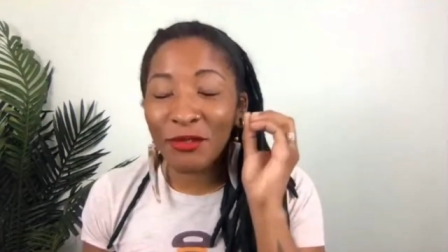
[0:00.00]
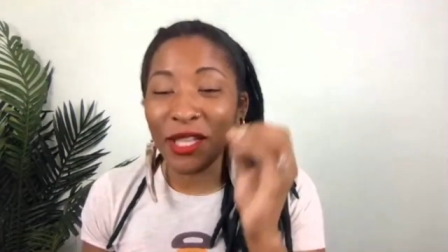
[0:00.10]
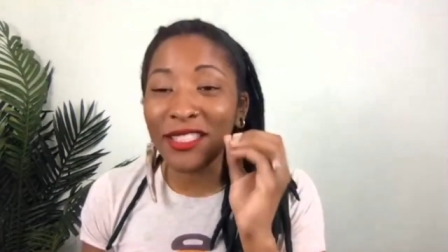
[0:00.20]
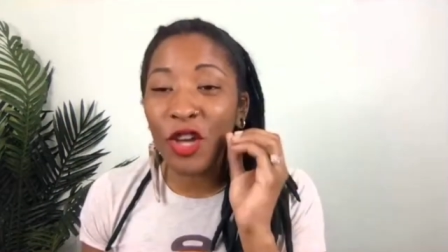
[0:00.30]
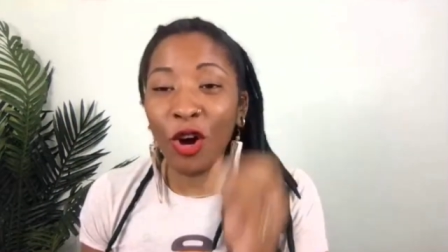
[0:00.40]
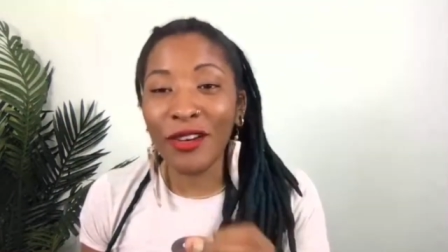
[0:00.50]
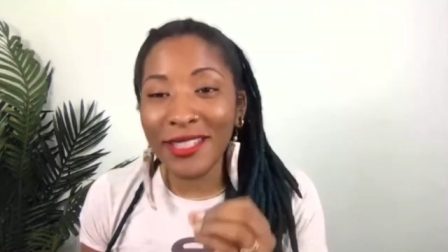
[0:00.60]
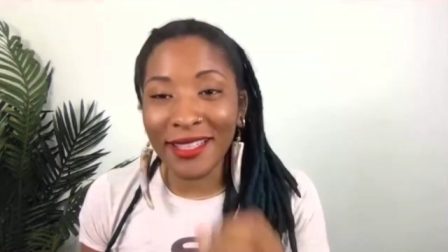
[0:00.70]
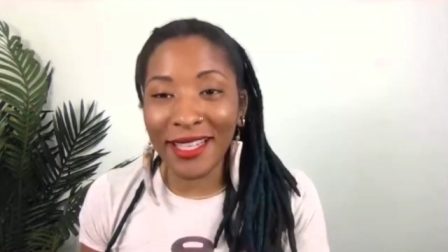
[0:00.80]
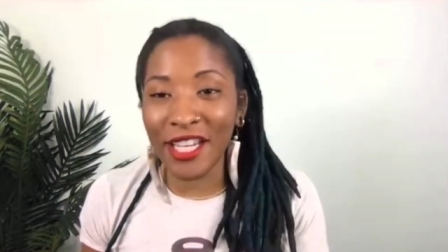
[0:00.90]
that's
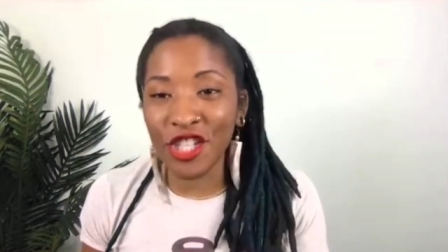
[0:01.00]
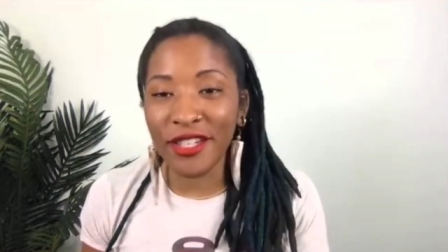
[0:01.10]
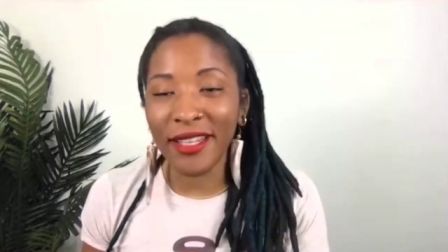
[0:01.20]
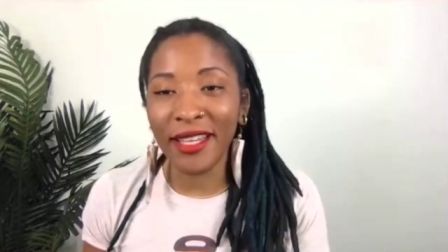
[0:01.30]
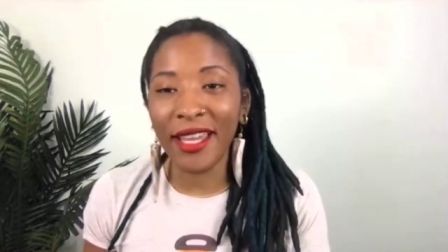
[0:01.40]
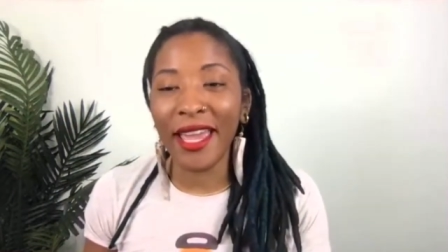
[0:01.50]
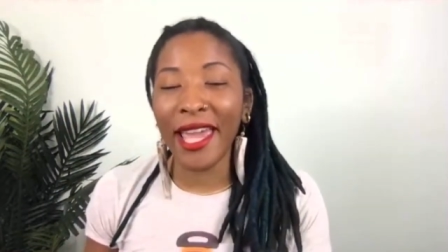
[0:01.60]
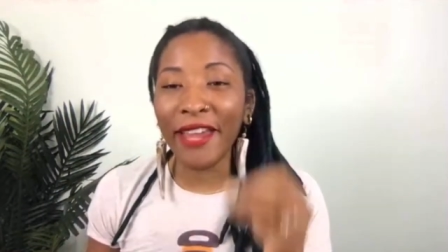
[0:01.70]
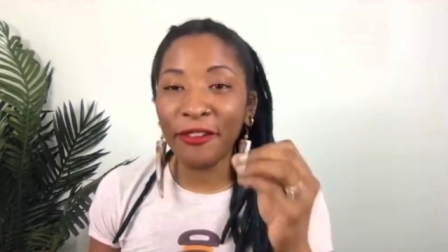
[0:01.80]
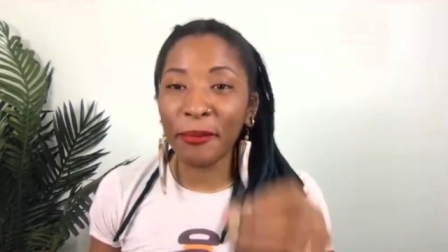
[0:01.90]
causing the itching,
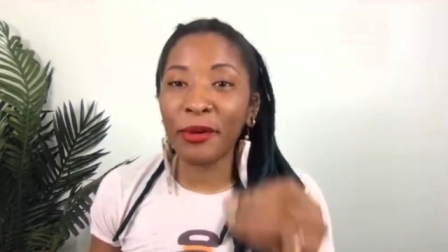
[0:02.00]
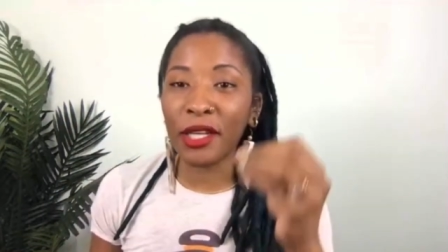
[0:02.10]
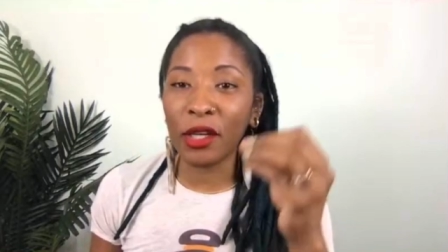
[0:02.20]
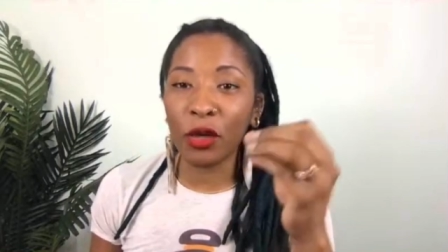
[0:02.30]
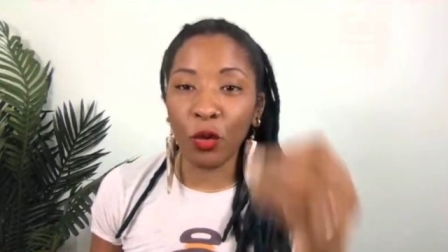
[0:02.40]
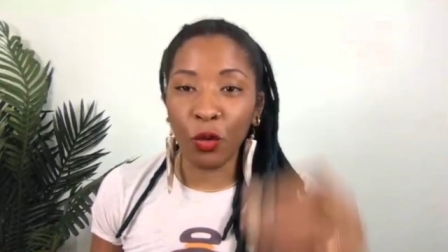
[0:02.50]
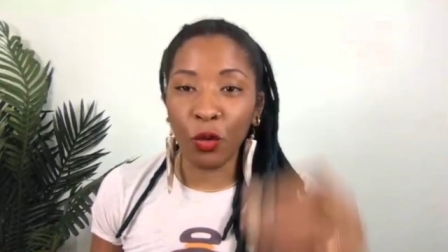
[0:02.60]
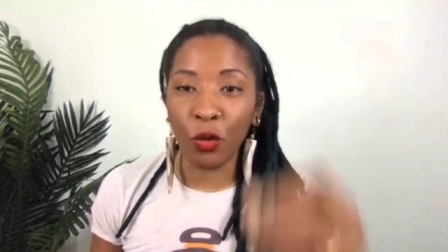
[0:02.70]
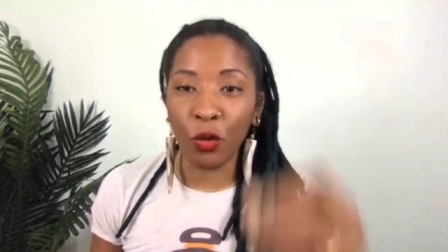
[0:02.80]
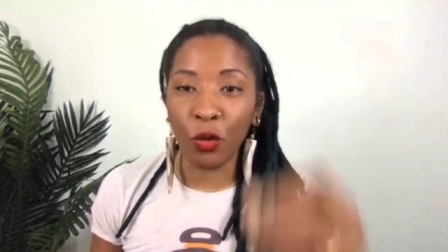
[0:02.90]
if you're putting
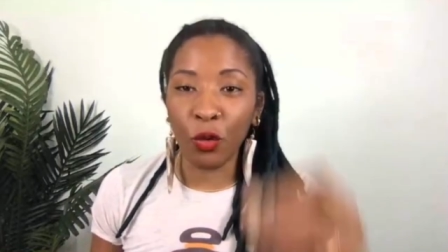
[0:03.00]
oil on it,